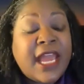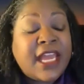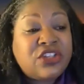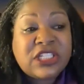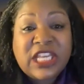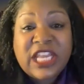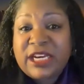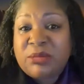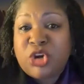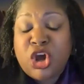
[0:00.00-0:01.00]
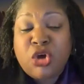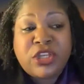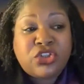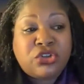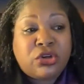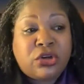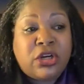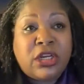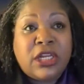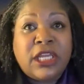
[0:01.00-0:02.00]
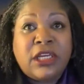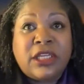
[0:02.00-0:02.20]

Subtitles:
and just let them know that you're in